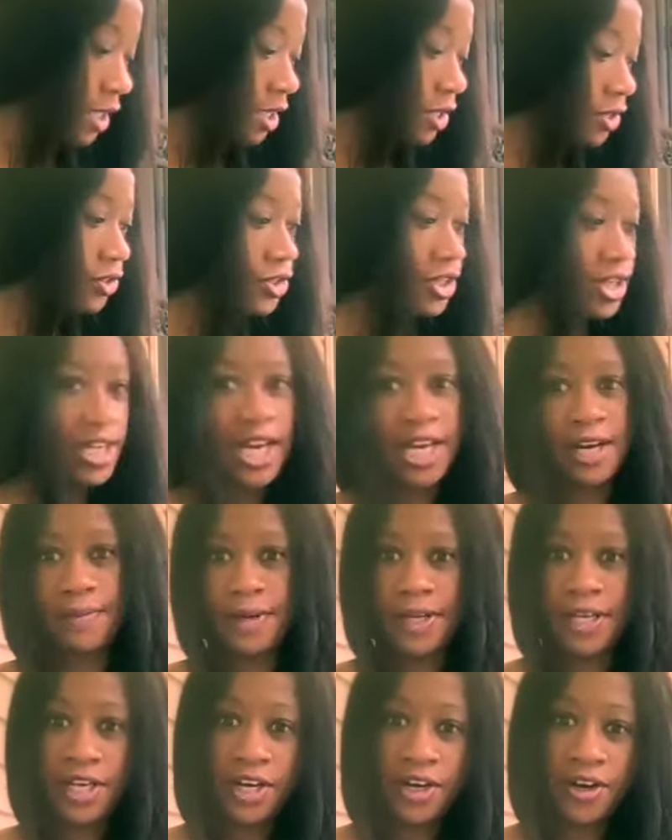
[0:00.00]
So you got to
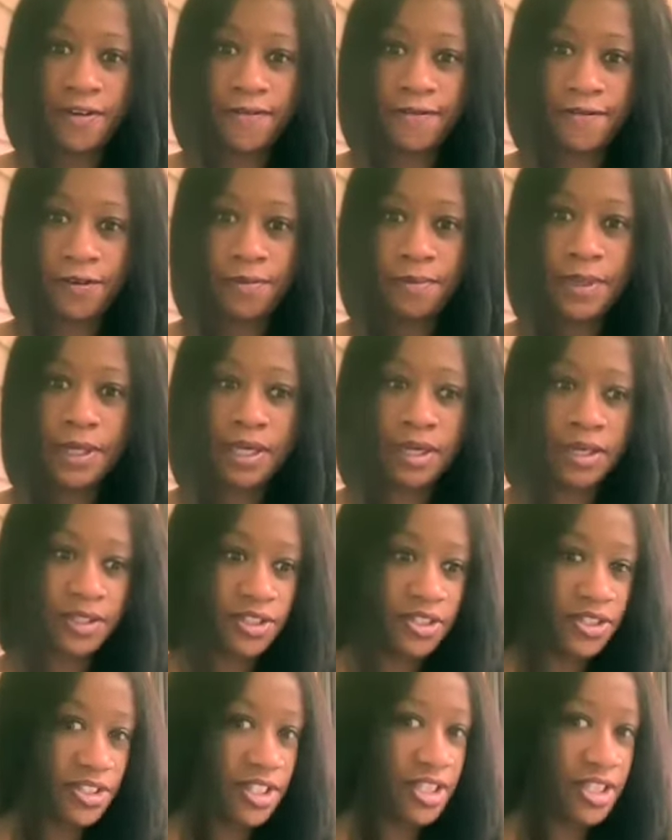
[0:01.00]
be careful because there's